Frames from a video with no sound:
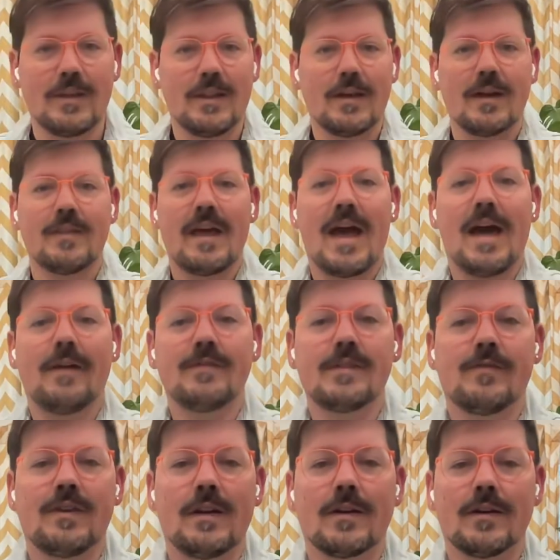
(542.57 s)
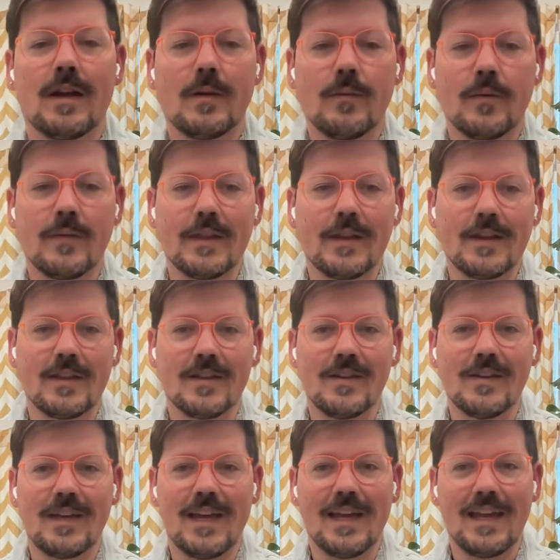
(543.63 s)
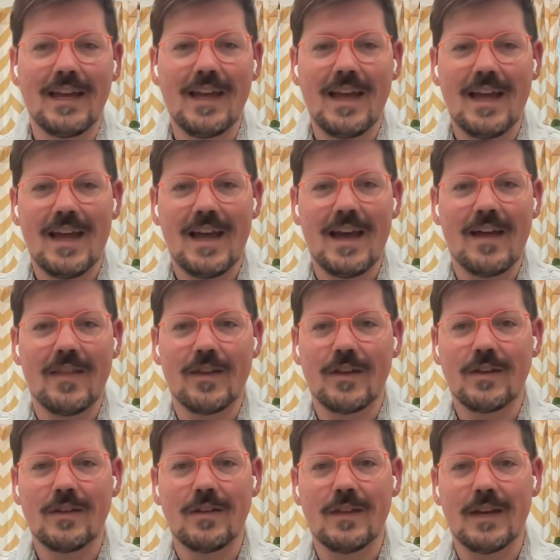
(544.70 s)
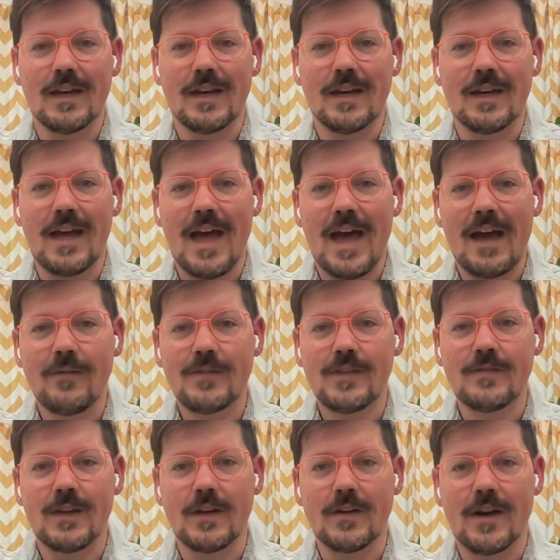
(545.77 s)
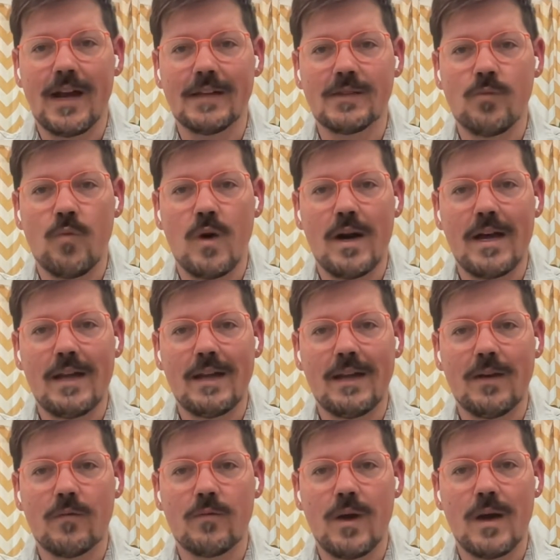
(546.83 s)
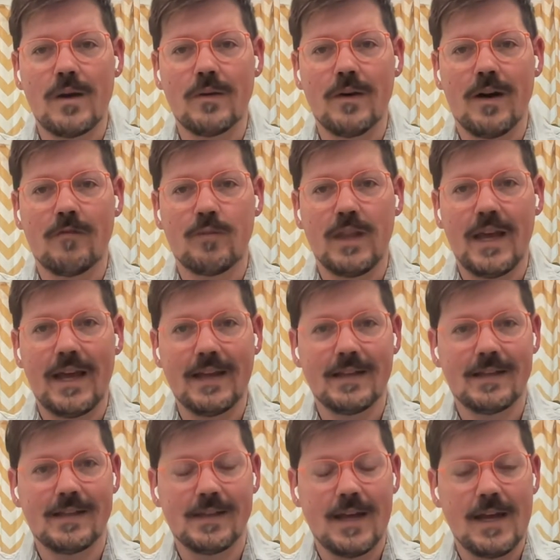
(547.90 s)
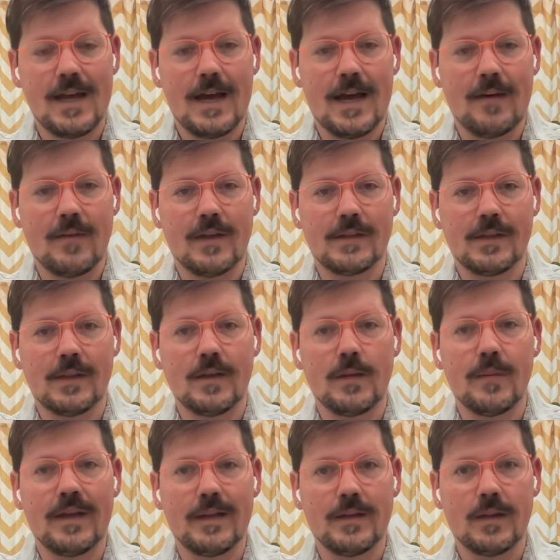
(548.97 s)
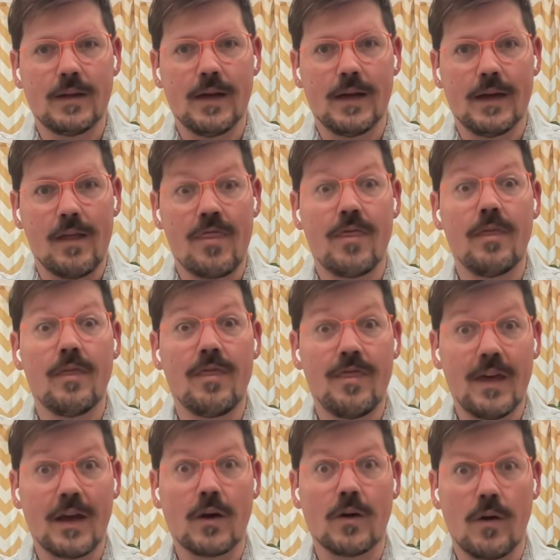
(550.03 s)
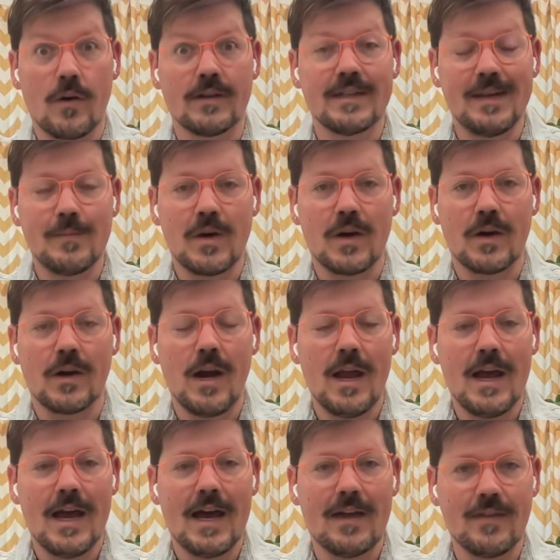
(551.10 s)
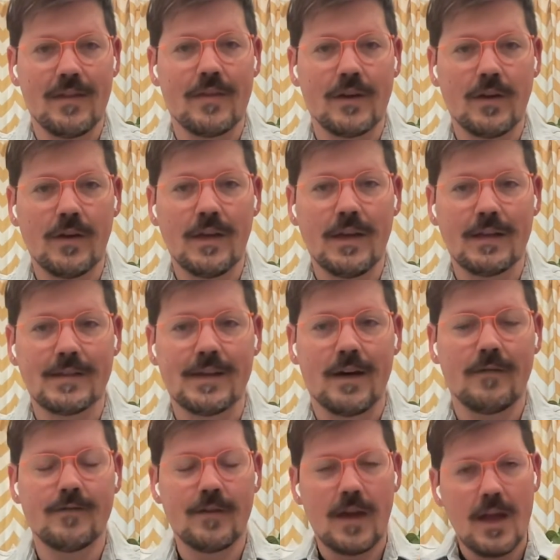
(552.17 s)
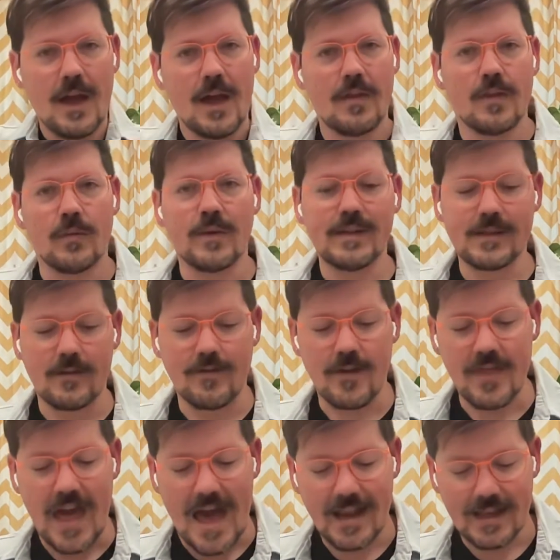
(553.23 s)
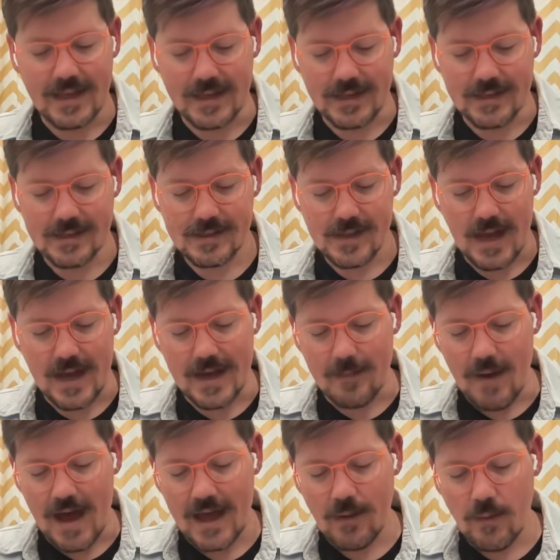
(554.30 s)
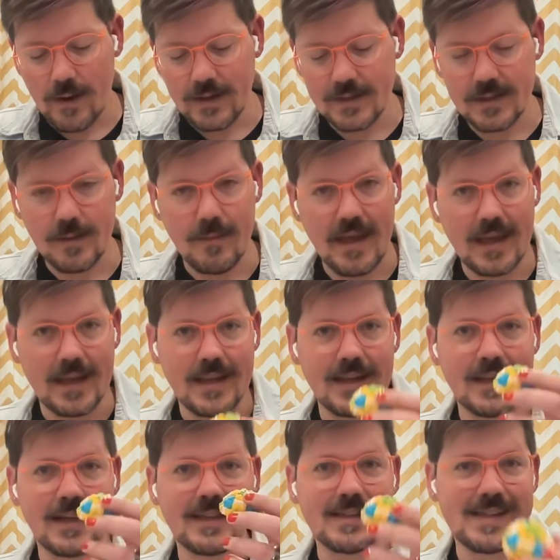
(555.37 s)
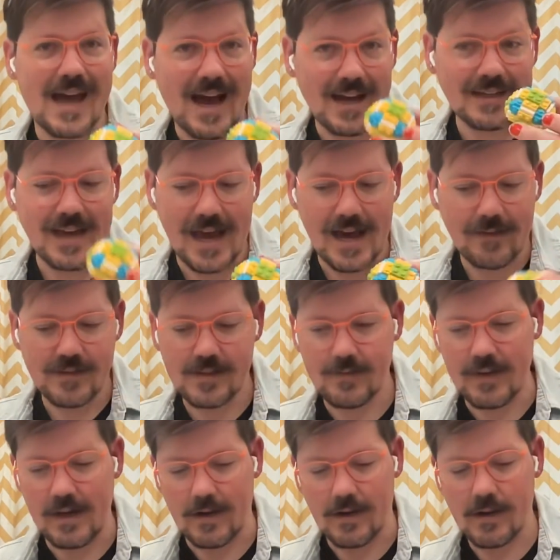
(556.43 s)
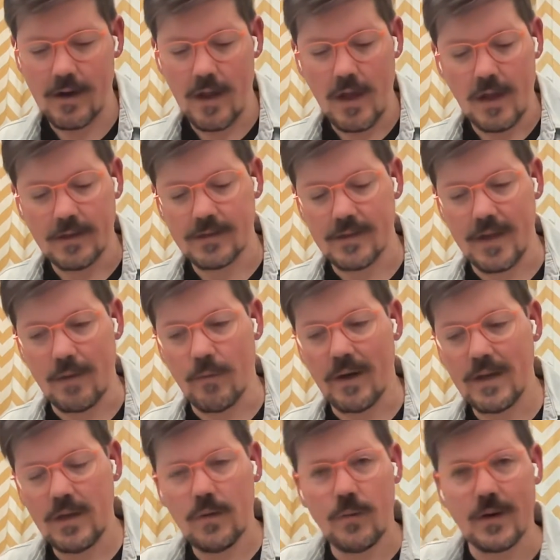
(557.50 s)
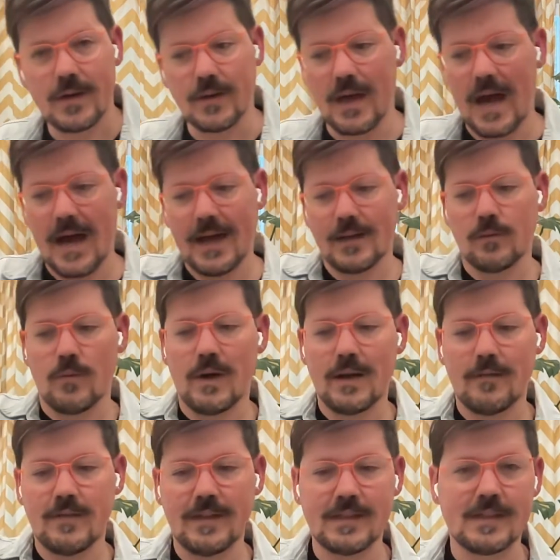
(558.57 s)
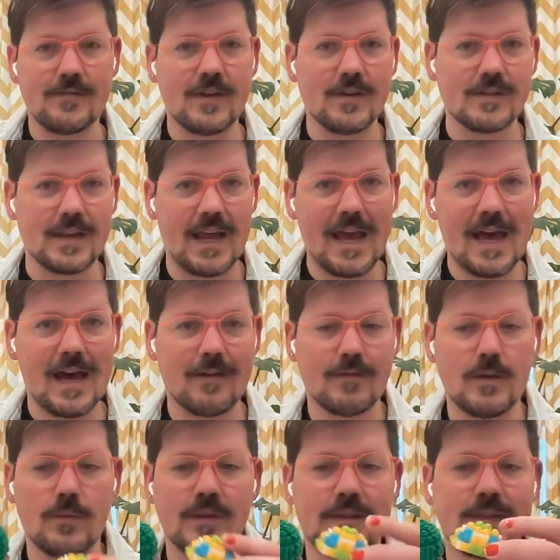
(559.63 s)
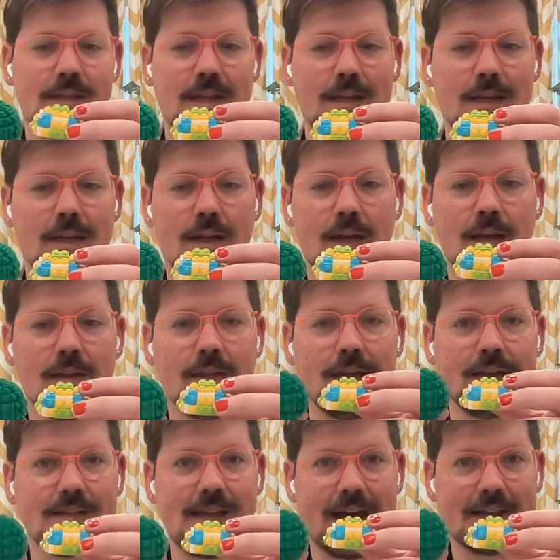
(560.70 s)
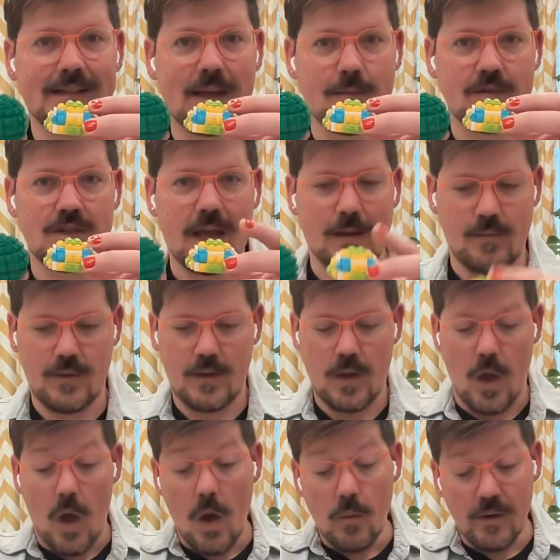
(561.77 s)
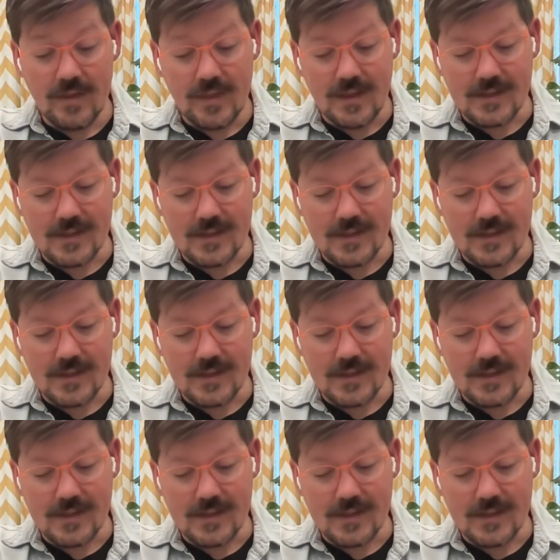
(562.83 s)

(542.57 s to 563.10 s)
we look at the half sphere and when we look at the cookie, the half sphere has one row of plates that's a little bit thicker or deeper than the cookie itself. The reason for that is I wanted to make it an exact half sphere, so that when you were to cut one of these spheres in half, you would see the exact same shape. With